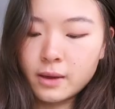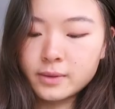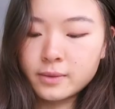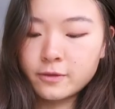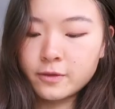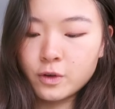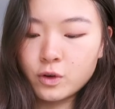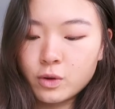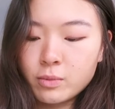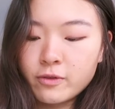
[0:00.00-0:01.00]
have some
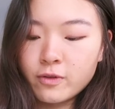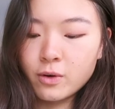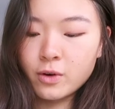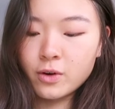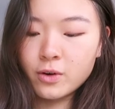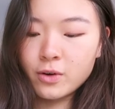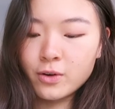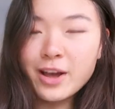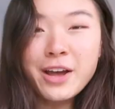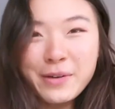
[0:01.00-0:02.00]
food
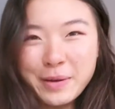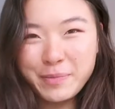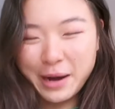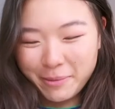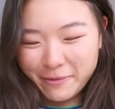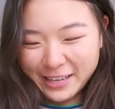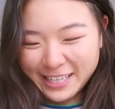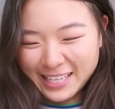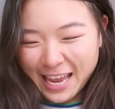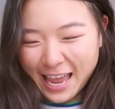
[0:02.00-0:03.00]
before we prep for
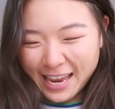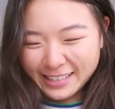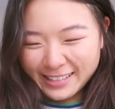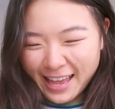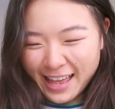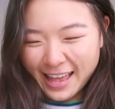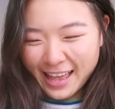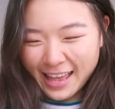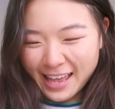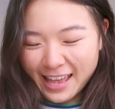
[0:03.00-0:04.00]
date night.